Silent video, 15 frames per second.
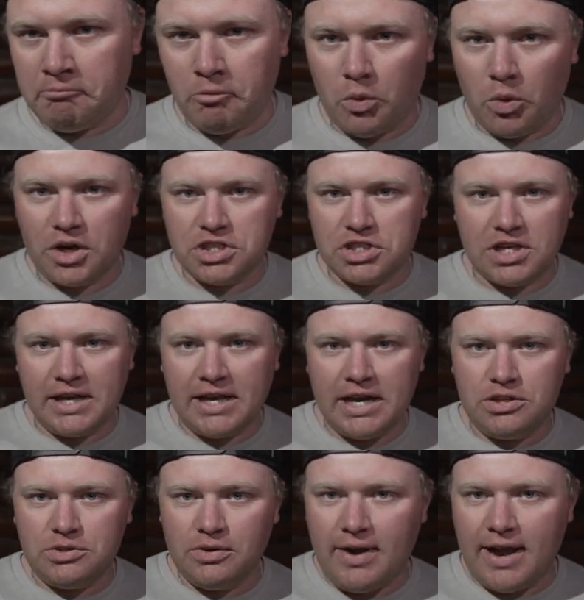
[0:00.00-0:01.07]
we're just gonna get
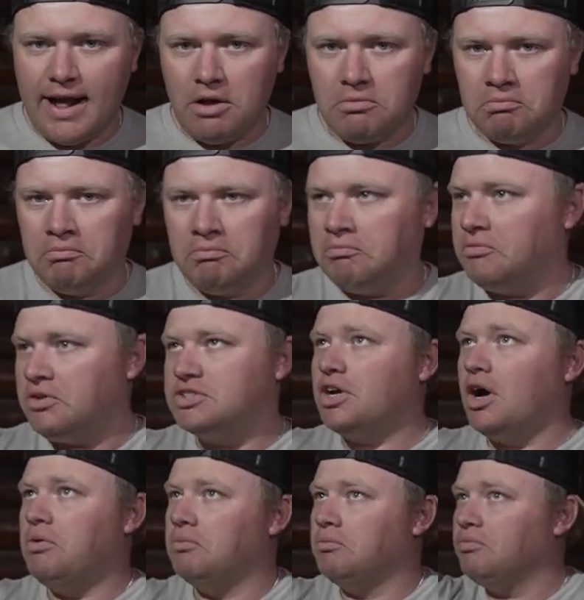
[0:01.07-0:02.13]
into it right now. Let's go